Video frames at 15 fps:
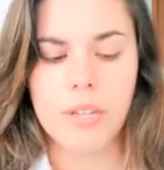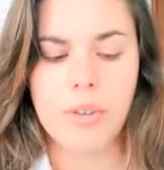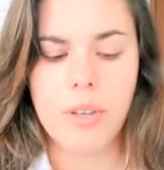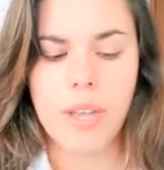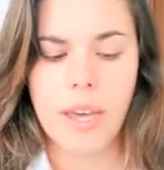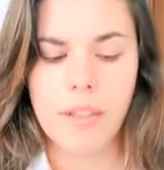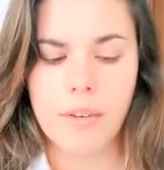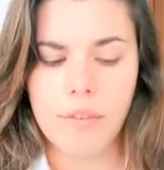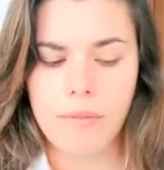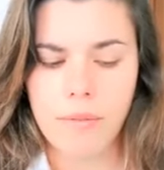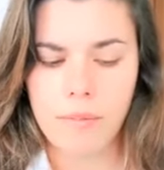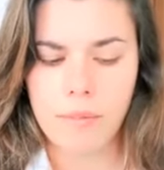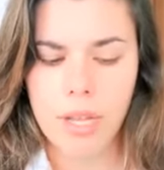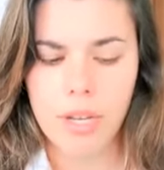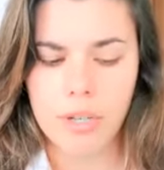to gather
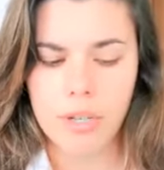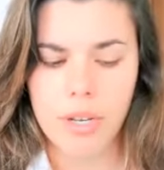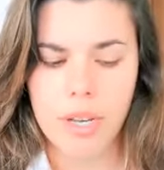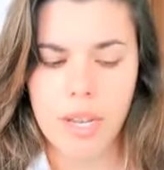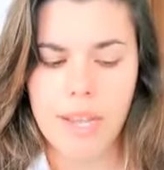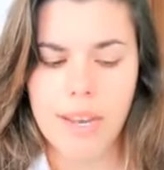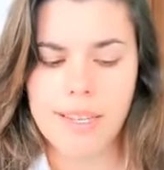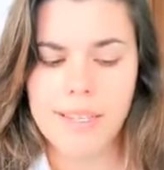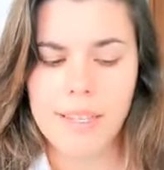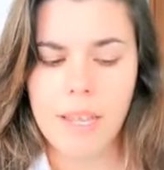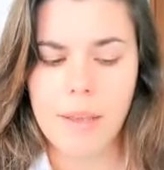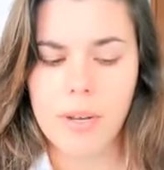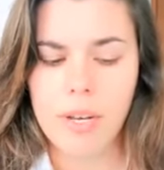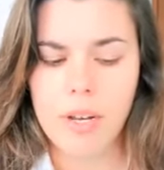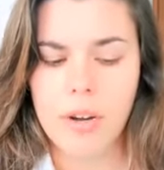information, and
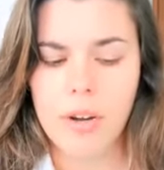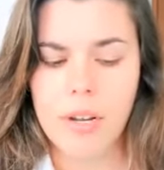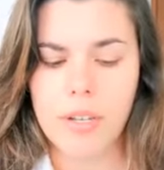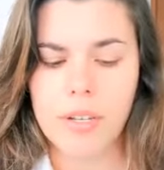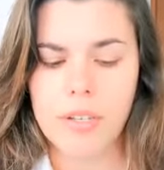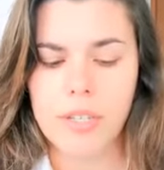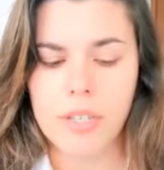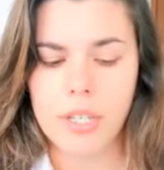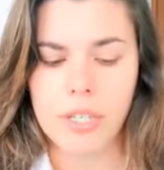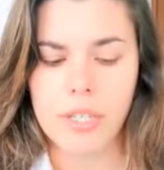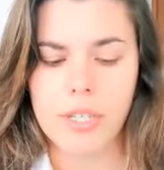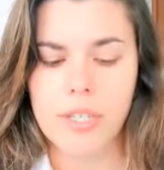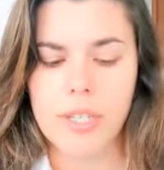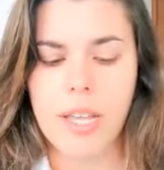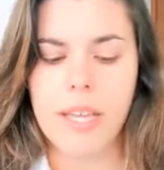examine current
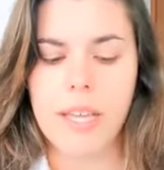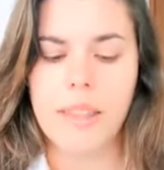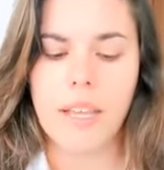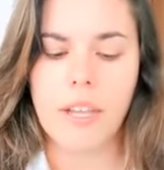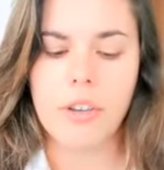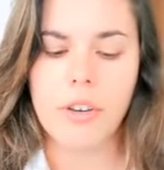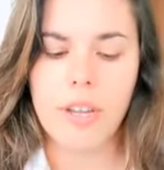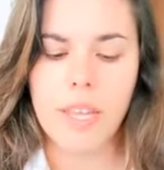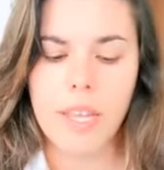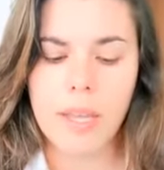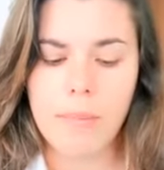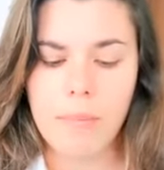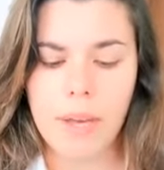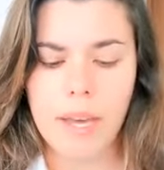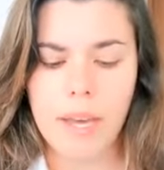conditions that could
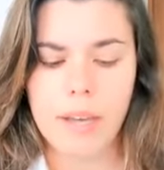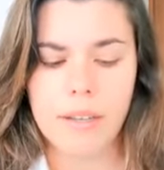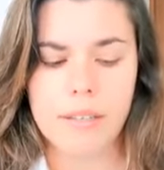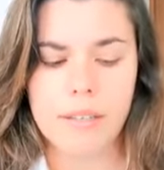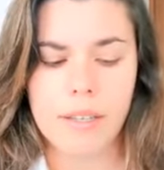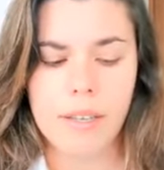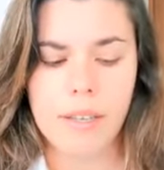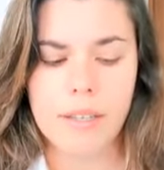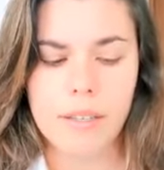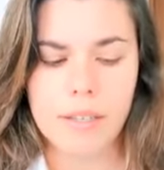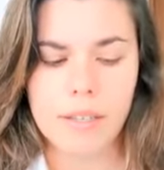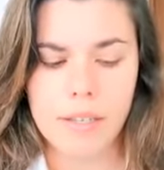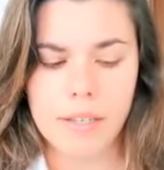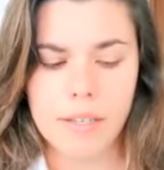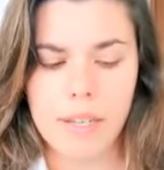impact
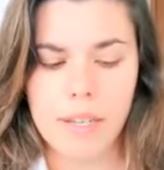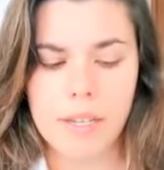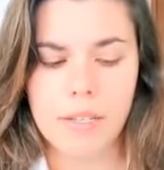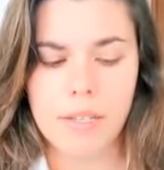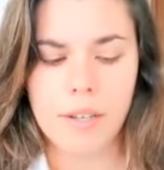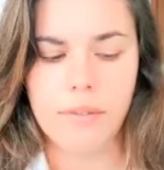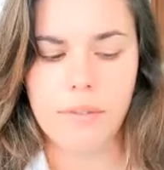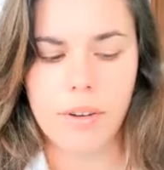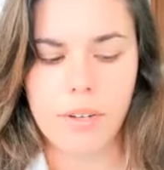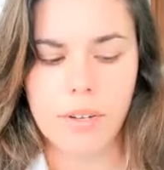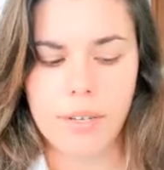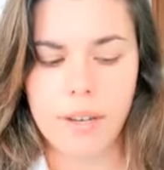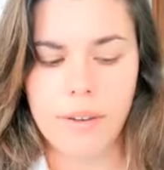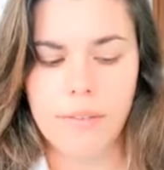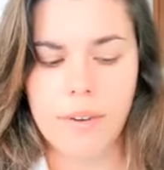the success of your
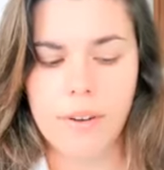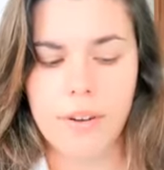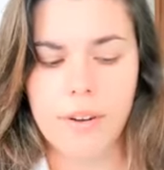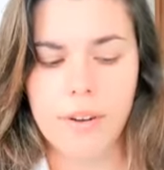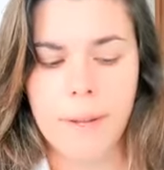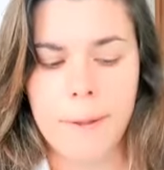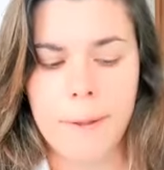endeavor.